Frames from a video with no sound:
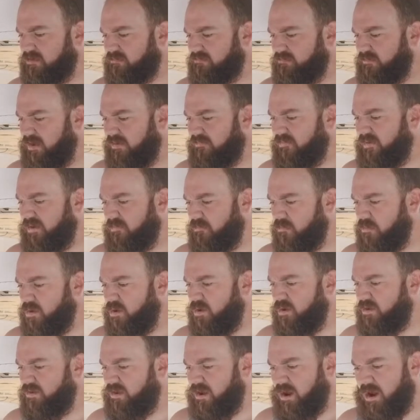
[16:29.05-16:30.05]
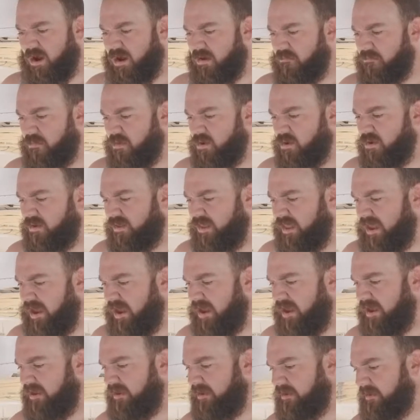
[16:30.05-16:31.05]
Maybe more, no, more than
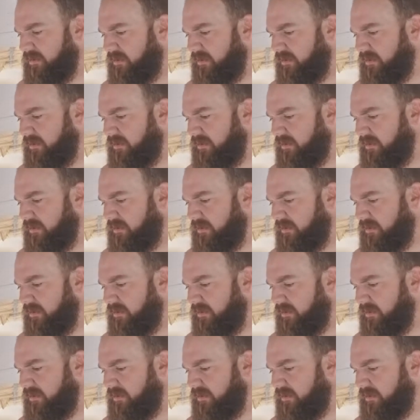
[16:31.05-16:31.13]
that.